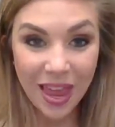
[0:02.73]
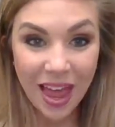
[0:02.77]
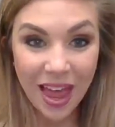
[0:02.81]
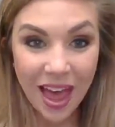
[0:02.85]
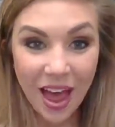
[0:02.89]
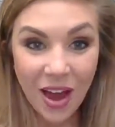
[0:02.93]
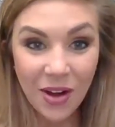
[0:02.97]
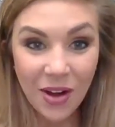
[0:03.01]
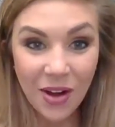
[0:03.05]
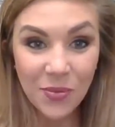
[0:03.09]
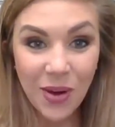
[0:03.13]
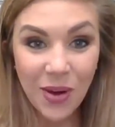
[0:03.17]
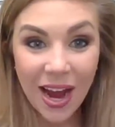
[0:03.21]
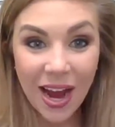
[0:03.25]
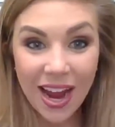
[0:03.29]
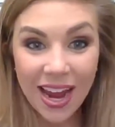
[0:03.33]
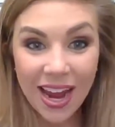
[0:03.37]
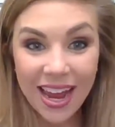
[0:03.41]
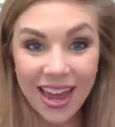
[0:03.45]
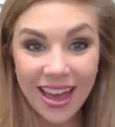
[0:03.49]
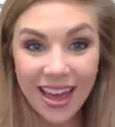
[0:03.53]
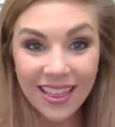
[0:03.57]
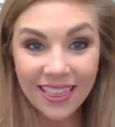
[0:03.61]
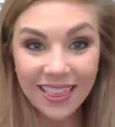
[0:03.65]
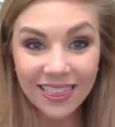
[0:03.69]
All right.
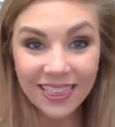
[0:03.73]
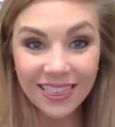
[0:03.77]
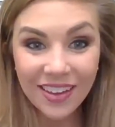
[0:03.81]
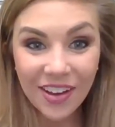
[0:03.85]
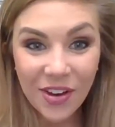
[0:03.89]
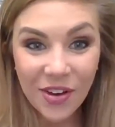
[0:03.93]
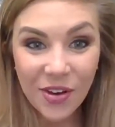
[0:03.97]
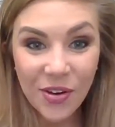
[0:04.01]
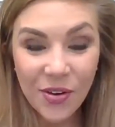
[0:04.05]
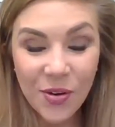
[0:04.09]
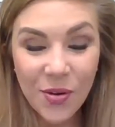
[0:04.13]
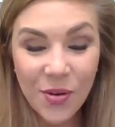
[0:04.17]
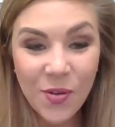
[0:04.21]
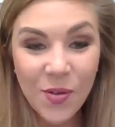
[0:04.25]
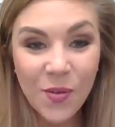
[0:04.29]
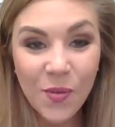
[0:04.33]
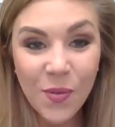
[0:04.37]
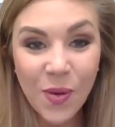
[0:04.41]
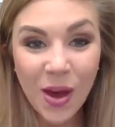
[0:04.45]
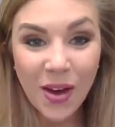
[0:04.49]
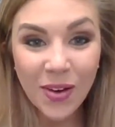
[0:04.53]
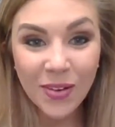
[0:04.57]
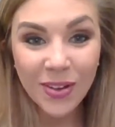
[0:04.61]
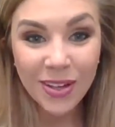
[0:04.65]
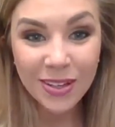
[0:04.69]
Hello.
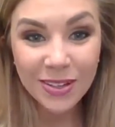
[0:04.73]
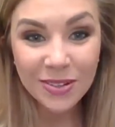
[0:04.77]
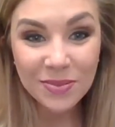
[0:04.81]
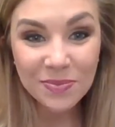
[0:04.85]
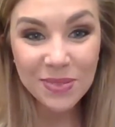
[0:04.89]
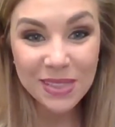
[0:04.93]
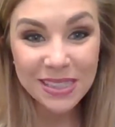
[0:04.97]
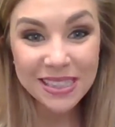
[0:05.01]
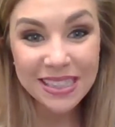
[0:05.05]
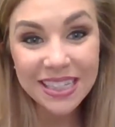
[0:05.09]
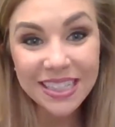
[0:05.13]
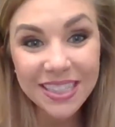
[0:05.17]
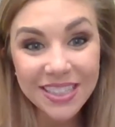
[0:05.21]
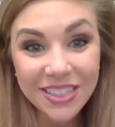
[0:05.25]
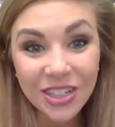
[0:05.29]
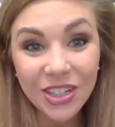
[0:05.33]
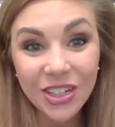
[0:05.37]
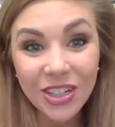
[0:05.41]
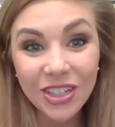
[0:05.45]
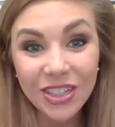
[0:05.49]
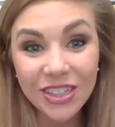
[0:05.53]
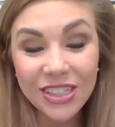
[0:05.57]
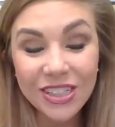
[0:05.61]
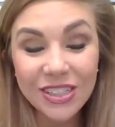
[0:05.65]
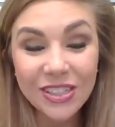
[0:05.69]
Welcome,
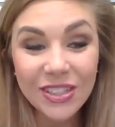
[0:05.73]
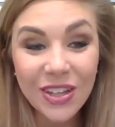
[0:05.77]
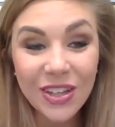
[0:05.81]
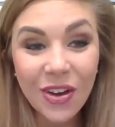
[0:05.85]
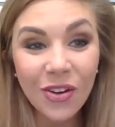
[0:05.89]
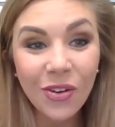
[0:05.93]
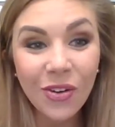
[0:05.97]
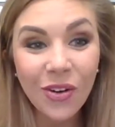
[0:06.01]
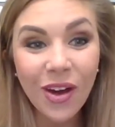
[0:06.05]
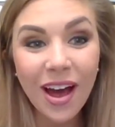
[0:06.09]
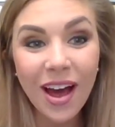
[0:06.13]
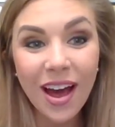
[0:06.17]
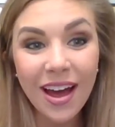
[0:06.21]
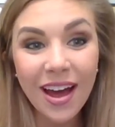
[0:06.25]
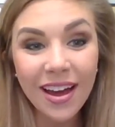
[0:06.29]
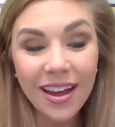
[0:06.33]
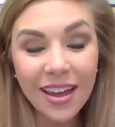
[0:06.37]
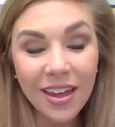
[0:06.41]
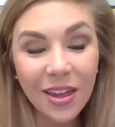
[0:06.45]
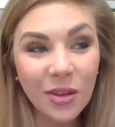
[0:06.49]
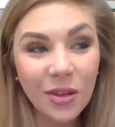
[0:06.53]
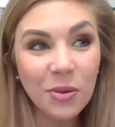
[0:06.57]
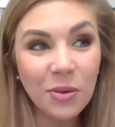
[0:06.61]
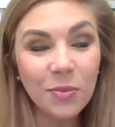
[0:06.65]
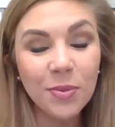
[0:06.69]
sisters. So, I
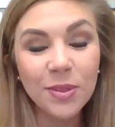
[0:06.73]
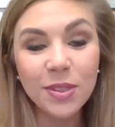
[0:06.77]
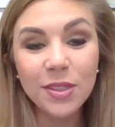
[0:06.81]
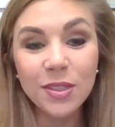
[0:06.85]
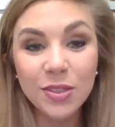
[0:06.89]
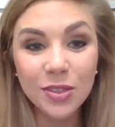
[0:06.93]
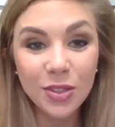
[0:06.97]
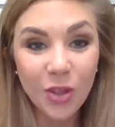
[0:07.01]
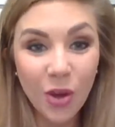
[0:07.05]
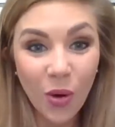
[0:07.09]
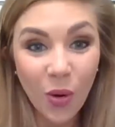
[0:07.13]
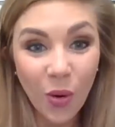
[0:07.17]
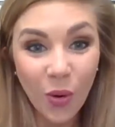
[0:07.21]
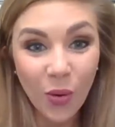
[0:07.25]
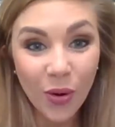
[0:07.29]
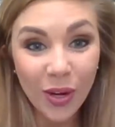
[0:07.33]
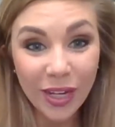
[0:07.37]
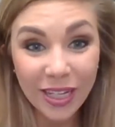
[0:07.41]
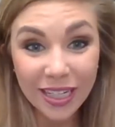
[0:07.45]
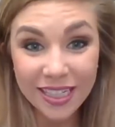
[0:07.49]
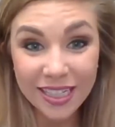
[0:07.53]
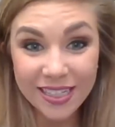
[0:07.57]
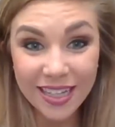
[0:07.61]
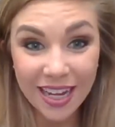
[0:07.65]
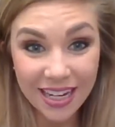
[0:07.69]
am so
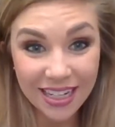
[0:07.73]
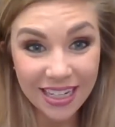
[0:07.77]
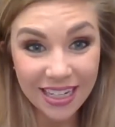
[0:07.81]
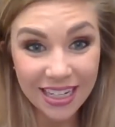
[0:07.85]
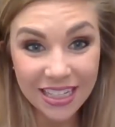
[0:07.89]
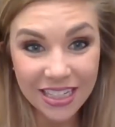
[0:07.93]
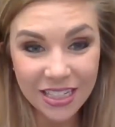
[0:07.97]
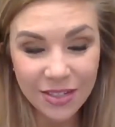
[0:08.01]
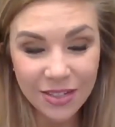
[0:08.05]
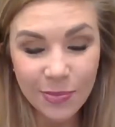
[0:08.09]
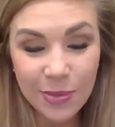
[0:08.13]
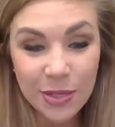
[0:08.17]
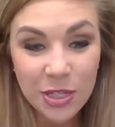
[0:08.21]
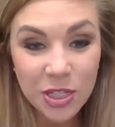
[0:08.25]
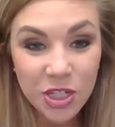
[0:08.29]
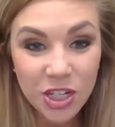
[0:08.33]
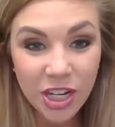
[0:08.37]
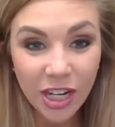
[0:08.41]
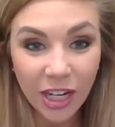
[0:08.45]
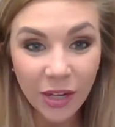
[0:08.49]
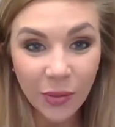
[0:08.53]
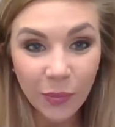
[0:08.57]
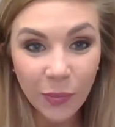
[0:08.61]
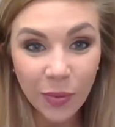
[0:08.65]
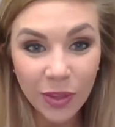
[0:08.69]
excited to be
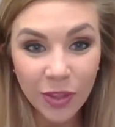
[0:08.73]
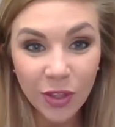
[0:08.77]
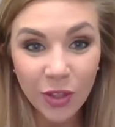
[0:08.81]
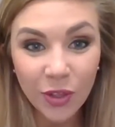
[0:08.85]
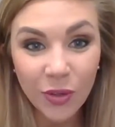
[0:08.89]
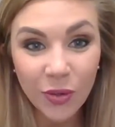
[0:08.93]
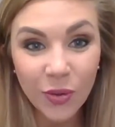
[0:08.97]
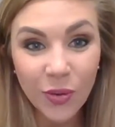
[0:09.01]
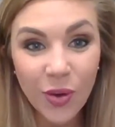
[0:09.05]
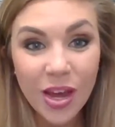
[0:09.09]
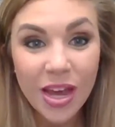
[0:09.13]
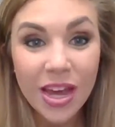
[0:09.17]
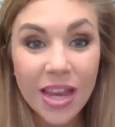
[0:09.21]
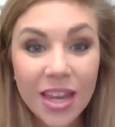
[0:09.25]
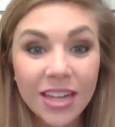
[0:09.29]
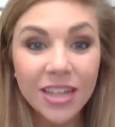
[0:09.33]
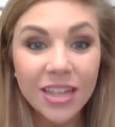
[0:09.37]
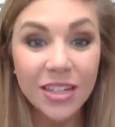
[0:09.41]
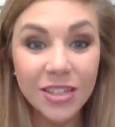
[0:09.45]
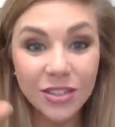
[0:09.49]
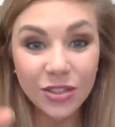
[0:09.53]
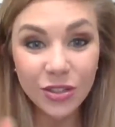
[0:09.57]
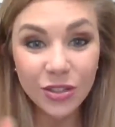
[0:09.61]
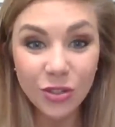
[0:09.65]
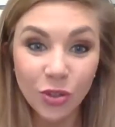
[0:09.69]
sharing with you
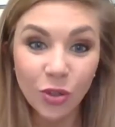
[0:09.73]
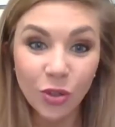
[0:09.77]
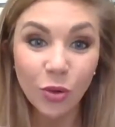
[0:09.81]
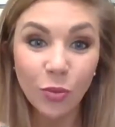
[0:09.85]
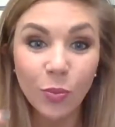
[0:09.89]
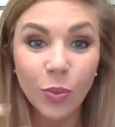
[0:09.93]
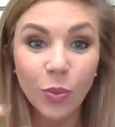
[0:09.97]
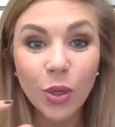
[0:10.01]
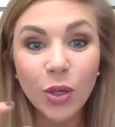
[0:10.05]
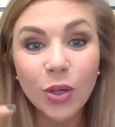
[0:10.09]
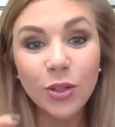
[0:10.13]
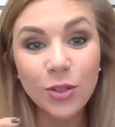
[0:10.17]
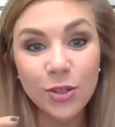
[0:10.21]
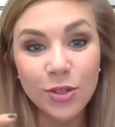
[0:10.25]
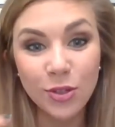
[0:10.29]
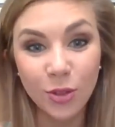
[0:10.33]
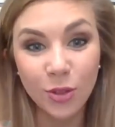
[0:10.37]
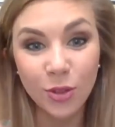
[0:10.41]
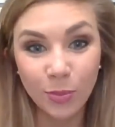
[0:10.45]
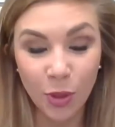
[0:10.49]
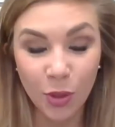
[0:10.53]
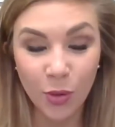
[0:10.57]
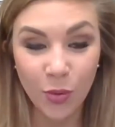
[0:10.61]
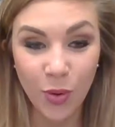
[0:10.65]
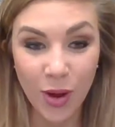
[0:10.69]
super,
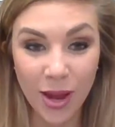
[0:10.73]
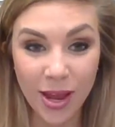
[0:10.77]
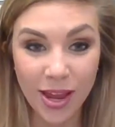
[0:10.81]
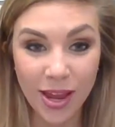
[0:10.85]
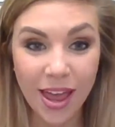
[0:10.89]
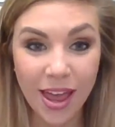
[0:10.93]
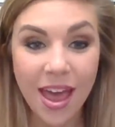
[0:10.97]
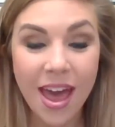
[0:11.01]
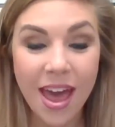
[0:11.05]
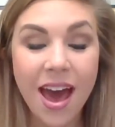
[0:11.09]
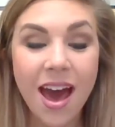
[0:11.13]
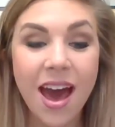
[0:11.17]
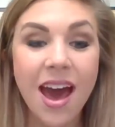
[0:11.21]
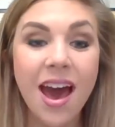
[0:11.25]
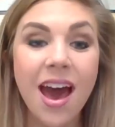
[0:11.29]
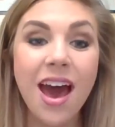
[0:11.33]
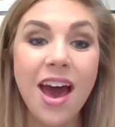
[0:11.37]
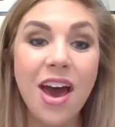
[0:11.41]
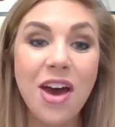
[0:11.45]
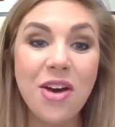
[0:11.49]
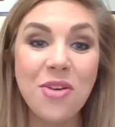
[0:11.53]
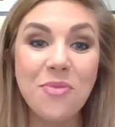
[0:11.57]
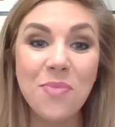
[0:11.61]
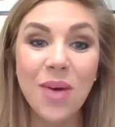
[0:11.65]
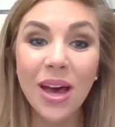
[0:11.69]
super quick.
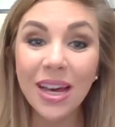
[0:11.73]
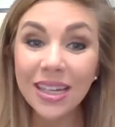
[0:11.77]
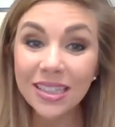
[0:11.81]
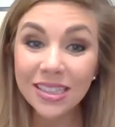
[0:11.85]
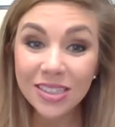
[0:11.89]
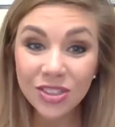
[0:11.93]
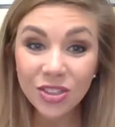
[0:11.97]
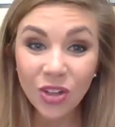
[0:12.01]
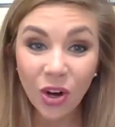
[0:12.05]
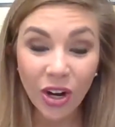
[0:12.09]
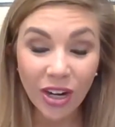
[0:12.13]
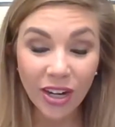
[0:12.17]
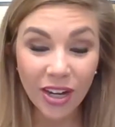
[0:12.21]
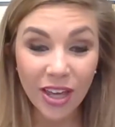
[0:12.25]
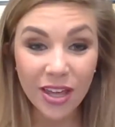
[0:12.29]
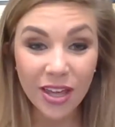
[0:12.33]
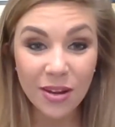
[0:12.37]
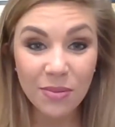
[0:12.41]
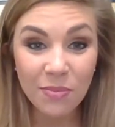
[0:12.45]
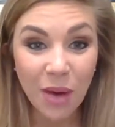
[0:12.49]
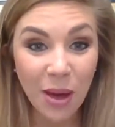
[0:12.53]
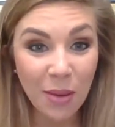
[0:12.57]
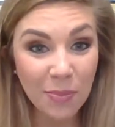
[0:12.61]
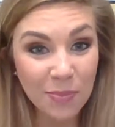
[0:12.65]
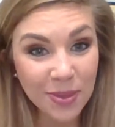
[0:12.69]
I started
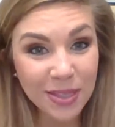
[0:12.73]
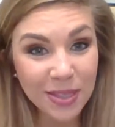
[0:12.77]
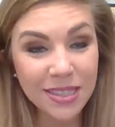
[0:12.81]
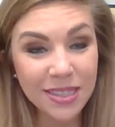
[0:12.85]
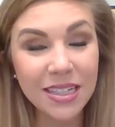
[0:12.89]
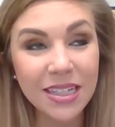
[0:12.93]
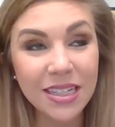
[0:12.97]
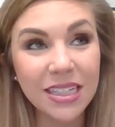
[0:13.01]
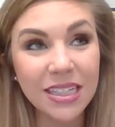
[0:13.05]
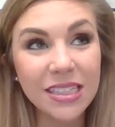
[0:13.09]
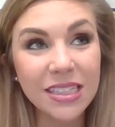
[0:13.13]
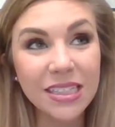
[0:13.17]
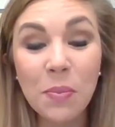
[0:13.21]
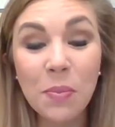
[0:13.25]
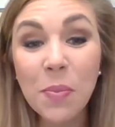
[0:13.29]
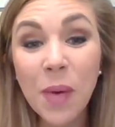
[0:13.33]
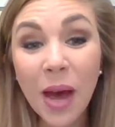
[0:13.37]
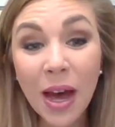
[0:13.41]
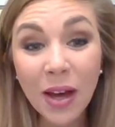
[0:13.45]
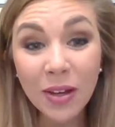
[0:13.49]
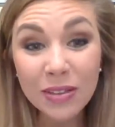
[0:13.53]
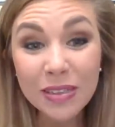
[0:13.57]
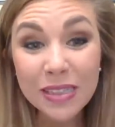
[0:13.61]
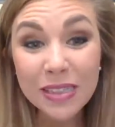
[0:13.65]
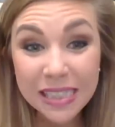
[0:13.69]
my business
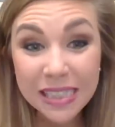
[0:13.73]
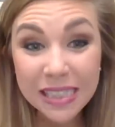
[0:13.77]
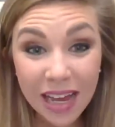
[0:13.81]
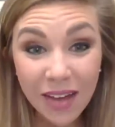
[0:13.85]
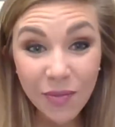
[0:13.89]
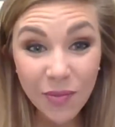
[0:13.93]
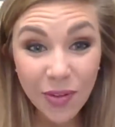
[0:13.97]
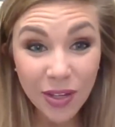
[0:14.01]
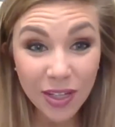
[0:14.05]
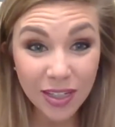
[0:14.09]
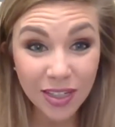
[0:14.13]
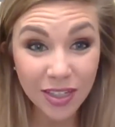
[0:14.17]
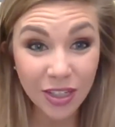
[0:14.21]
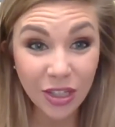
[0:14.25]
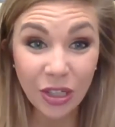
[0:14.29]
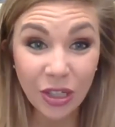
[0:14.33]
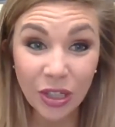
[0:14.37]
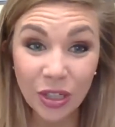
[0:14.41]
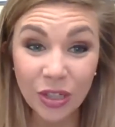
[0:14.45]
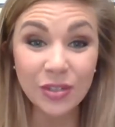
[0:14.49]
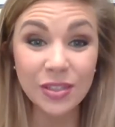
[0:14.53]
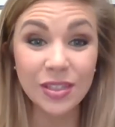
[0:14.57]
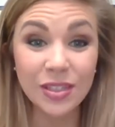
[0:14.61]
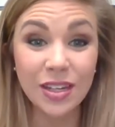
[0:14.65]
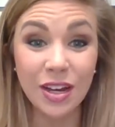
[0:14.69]
about 7
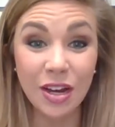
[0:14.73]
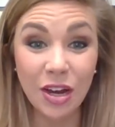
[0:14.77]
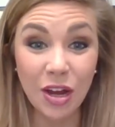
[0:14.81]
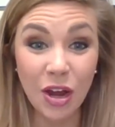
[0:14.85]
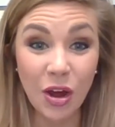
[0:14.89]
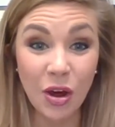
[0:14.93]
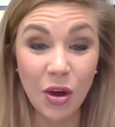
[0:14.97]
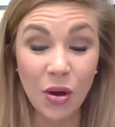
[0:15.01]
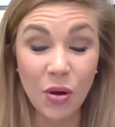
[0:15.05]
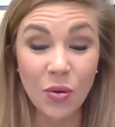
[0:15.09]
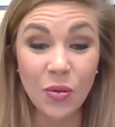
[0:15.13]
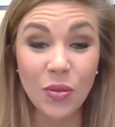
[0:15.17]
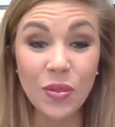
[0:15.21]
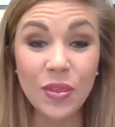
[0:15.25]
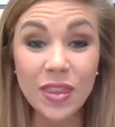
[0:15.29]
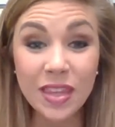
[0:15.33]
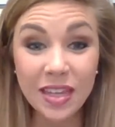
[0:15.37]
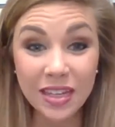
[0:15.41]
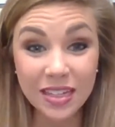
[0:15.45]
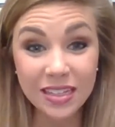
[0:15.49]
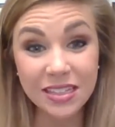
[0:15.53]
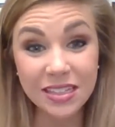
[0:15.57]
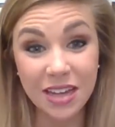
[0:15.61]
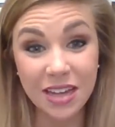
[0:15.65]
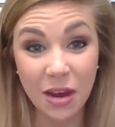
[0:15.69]
years ago
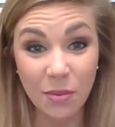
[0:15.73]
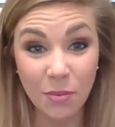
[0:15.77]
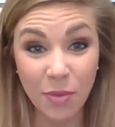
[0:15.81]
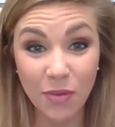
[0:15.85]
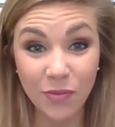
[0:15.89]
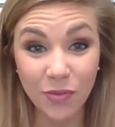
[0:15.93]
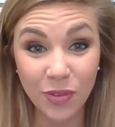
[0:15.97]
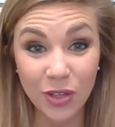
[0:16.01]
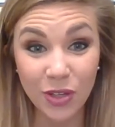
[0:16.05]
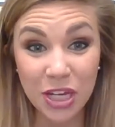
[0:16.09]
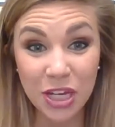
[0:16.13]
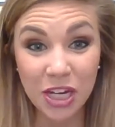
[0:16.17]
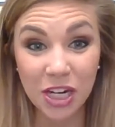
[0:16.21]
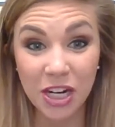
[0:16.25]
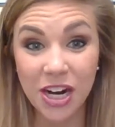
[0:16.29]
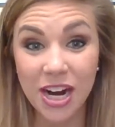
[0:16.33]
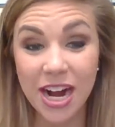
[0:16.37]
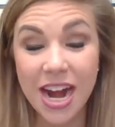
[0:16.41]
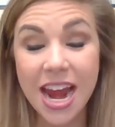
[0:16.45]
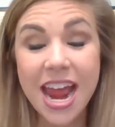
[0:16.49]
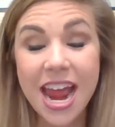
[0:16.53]
this time of year.